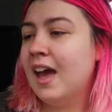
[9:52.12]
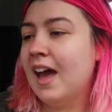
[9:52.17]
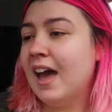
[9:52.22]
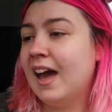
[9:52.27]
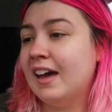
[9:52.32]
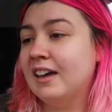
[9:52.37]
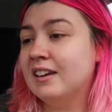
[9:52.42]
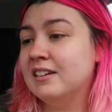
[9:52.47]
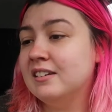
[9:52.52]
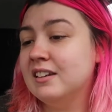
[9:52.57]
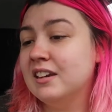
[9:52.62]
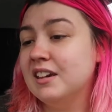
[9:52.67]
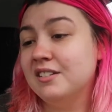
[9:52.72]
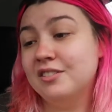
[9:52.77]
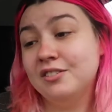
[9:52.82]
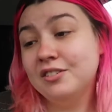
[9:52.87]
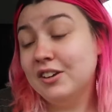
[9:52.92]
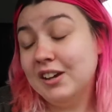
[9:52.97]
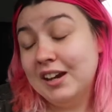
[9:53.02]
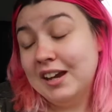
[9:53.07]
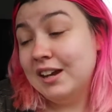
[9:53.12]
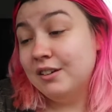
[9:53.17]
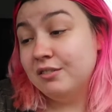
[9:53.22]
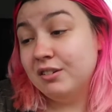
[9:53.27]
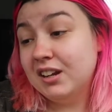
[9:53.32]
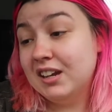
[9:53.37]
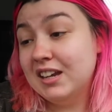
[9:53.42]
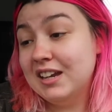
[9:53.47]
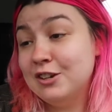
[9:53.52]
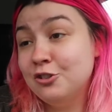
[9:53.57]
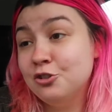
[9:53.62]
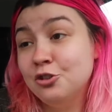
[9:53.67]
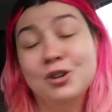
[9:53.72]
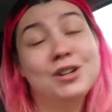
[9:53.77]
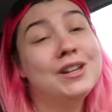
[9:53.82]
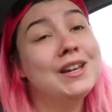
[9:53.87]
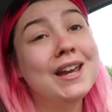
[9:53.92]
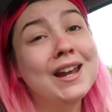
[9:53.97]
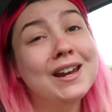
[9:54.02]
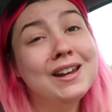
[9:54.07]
and he really enjoyed it,